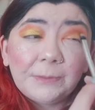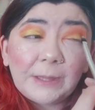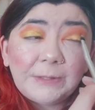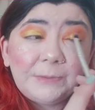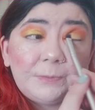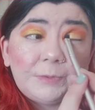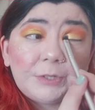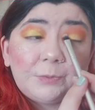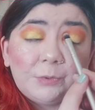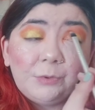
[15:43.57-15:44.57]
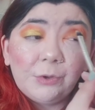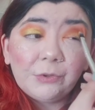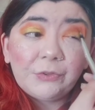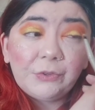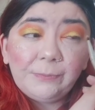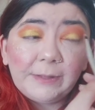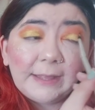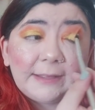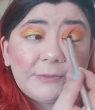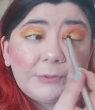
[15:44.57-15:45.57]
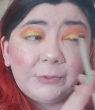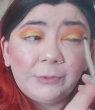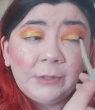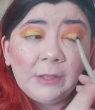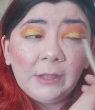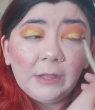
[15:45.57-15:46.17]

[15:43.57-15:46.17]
they just will not suit me at all.